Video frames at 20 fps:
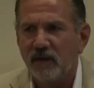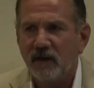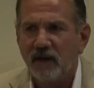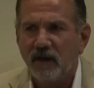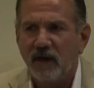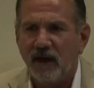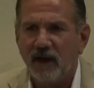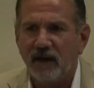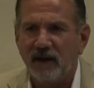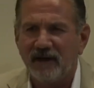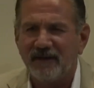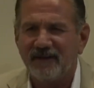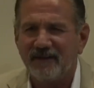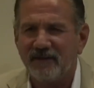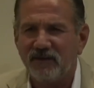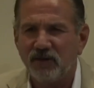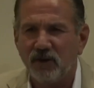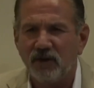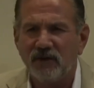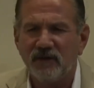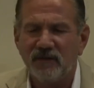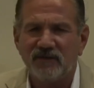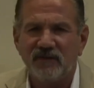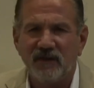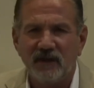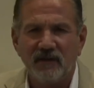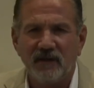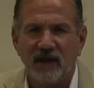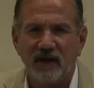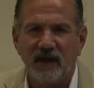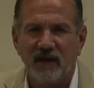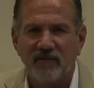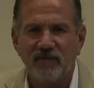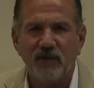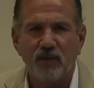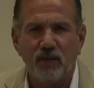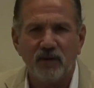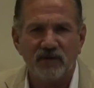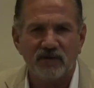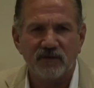And noticing that every
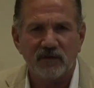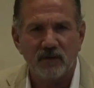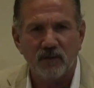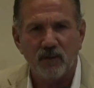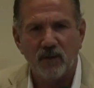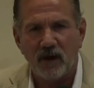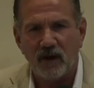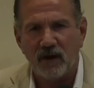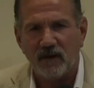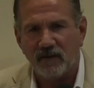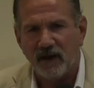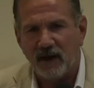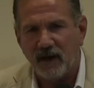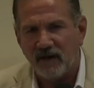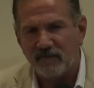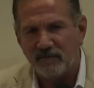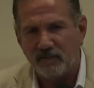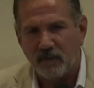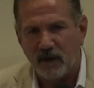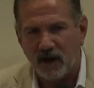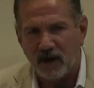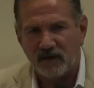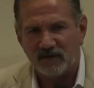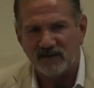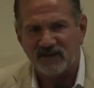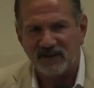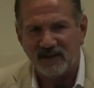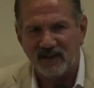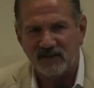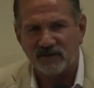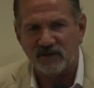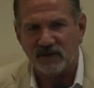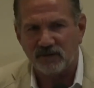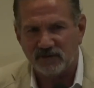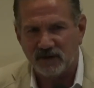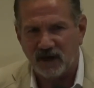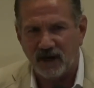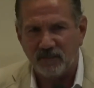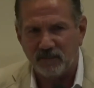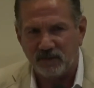once in a while they have mild
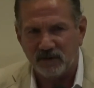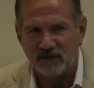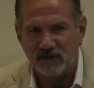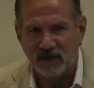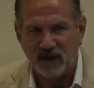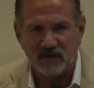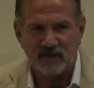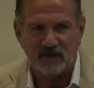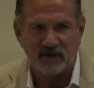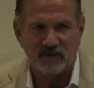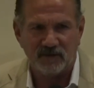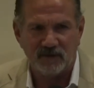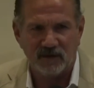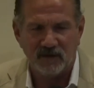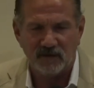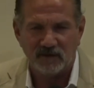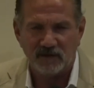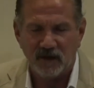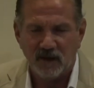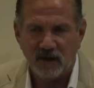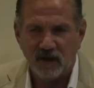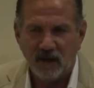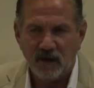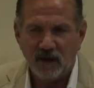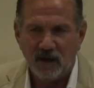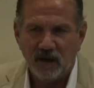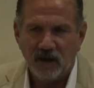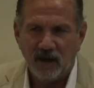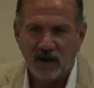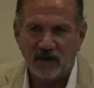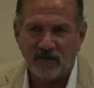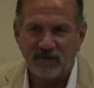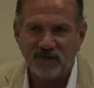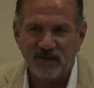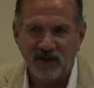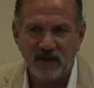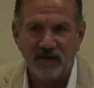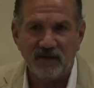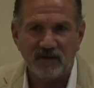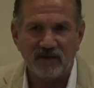schizotypal tendencies. And I've
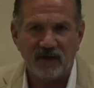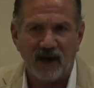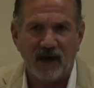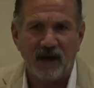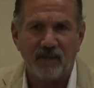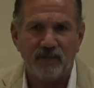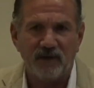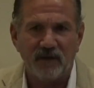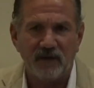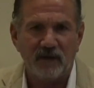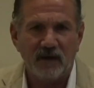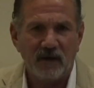seen this happen,